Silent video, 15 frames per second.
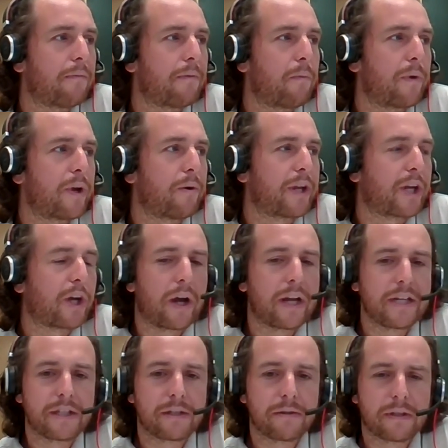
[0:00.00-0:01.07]
we only got
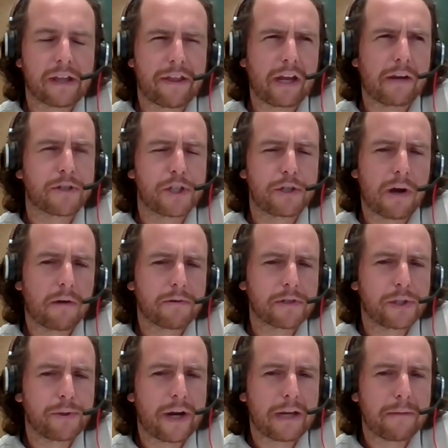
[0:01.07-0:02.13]
into it. I think it was 2 hours and
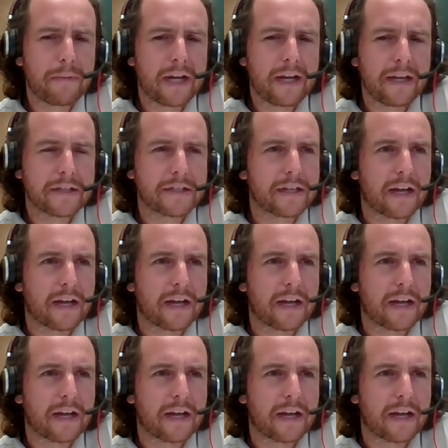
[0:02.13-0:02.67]
20 minutes,